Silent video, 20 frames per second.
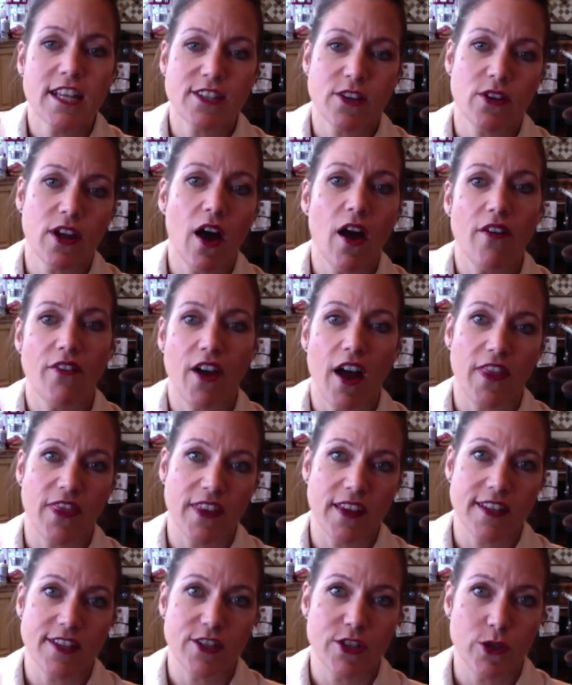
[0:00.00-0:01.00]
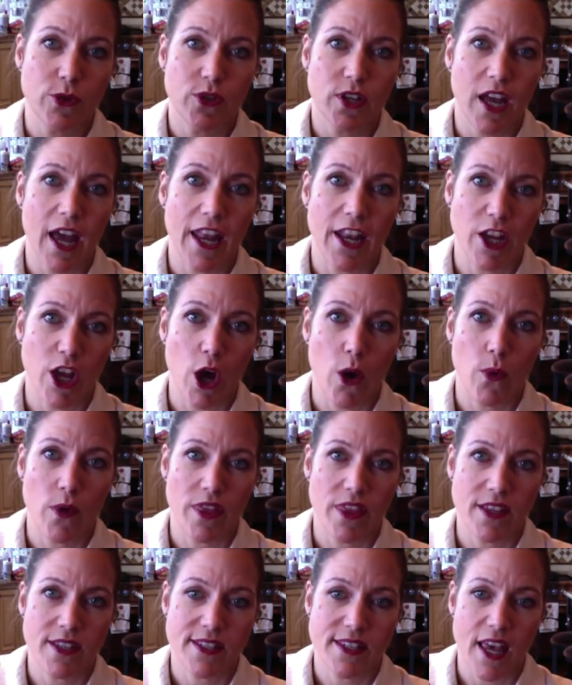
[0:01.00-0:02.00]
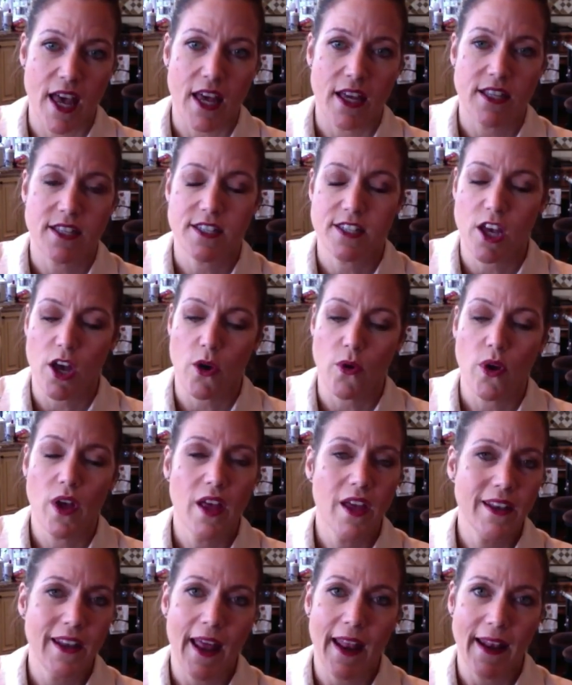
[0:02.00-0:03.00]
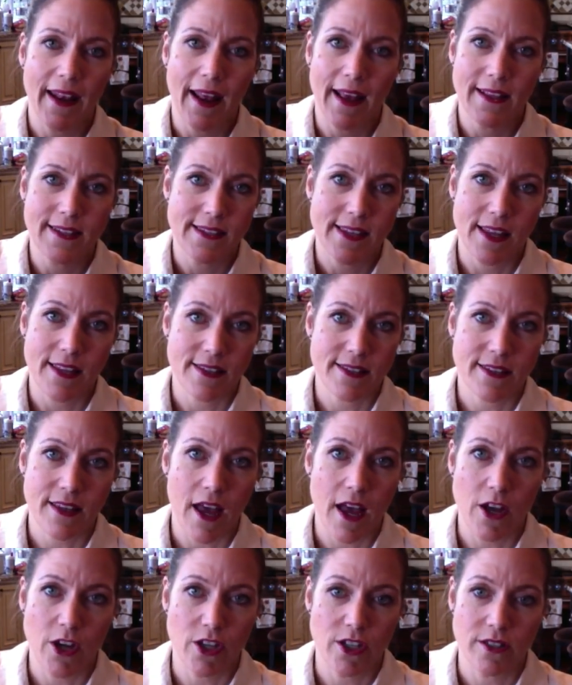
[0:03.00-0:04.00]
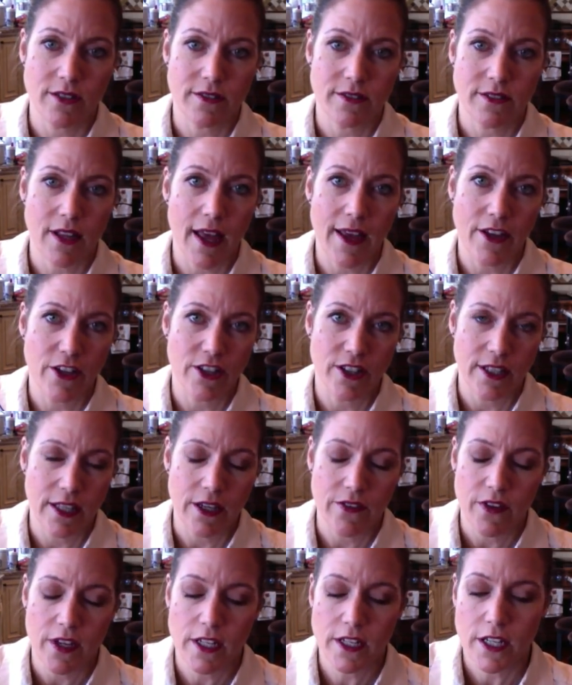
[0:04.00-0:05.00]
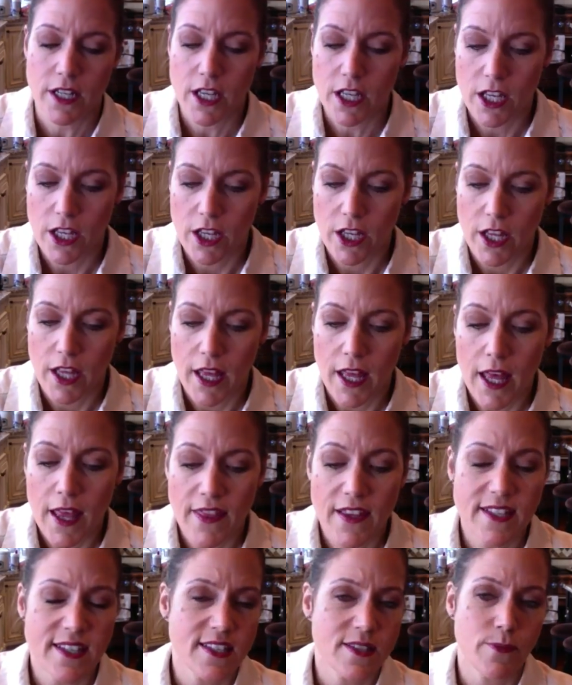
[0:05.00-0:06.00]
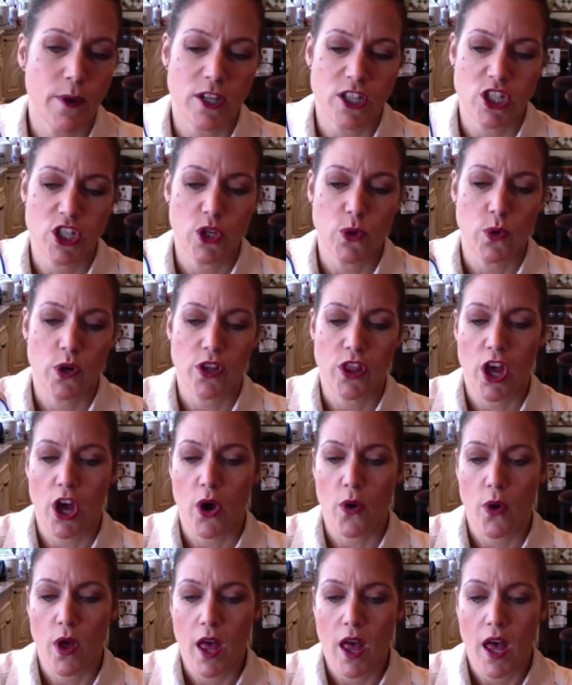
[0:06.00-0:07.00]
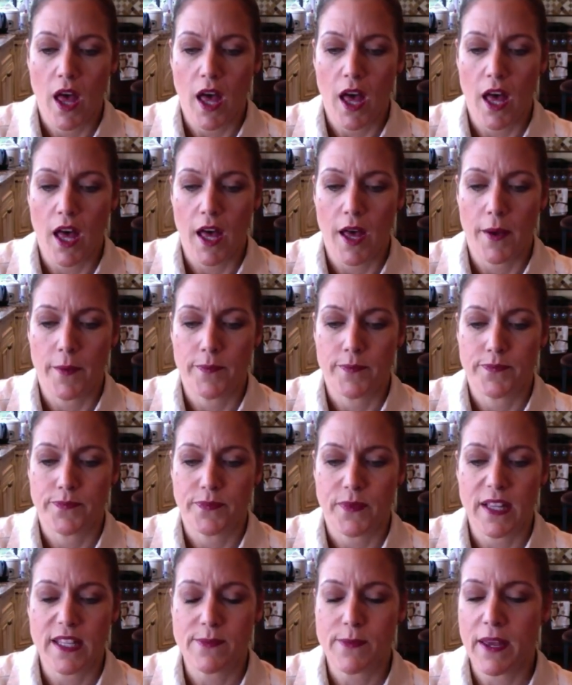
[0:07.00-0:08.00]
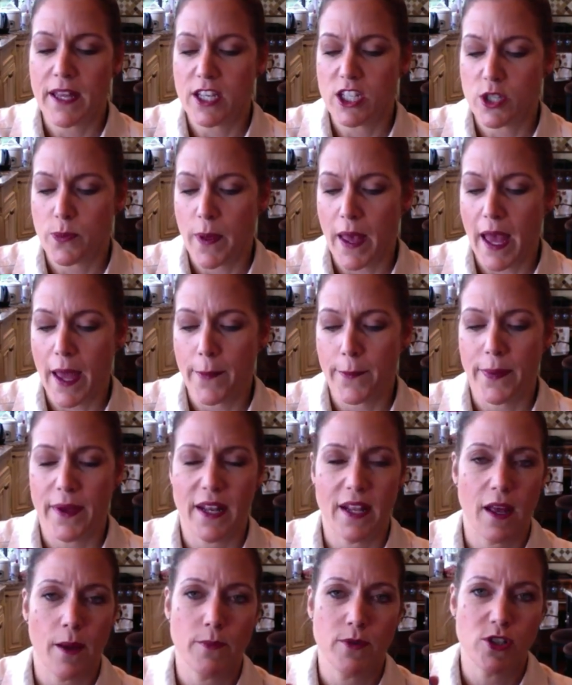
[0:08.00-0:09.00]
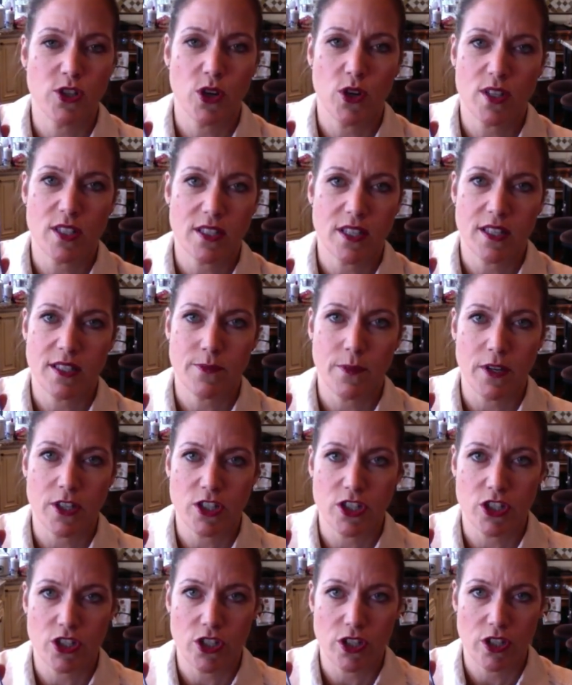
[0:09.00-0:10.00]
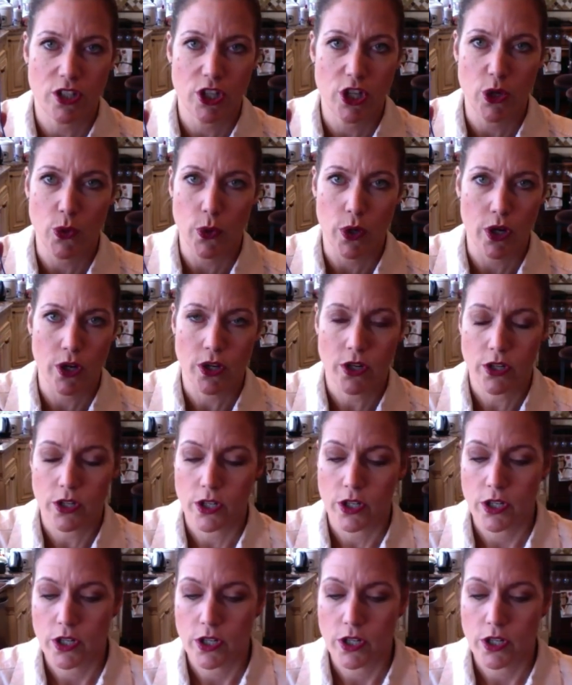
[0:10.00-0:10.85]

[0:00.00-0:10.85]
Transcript: So now I've got this too to kind of go with the set. So 99 cents. I couldn't leave it. This is much newer though. It's made in Japan, but I'm sure it's much newer